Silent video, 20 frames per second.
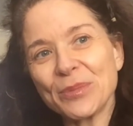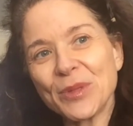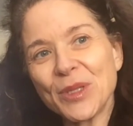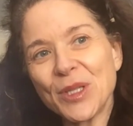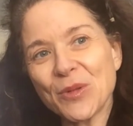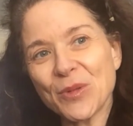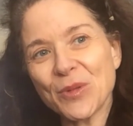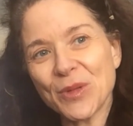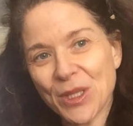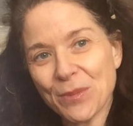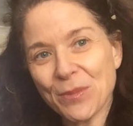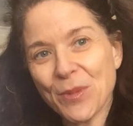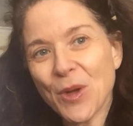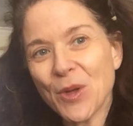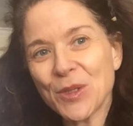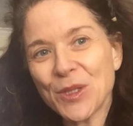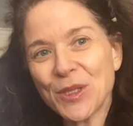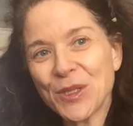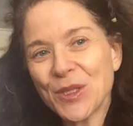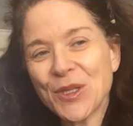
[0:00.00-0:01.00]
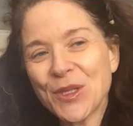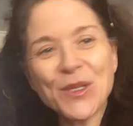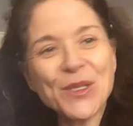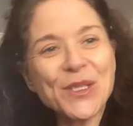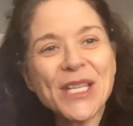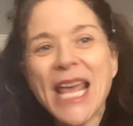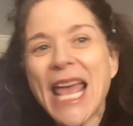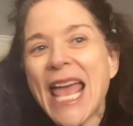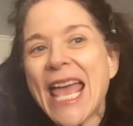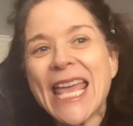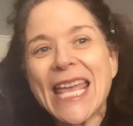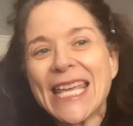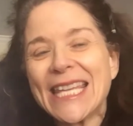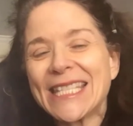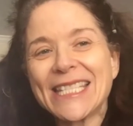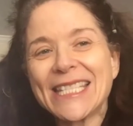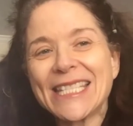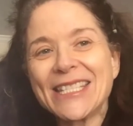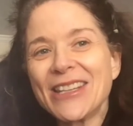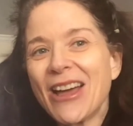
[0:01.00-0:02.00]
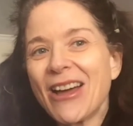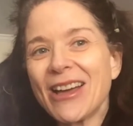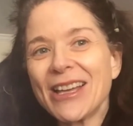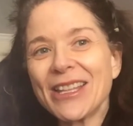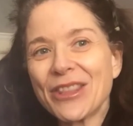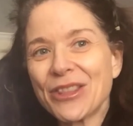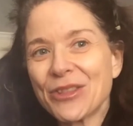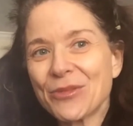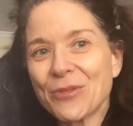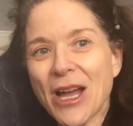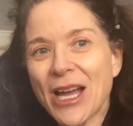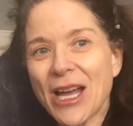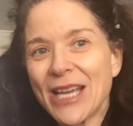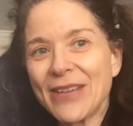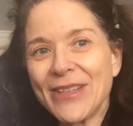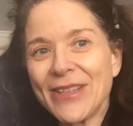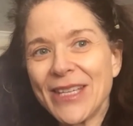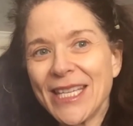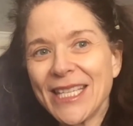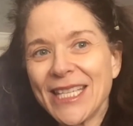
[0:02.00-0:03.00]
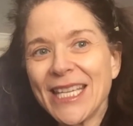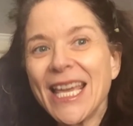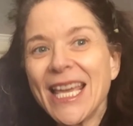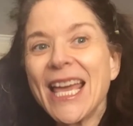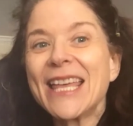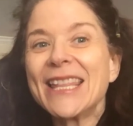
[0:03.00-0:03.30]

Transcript: with the pollsters, is not thriving,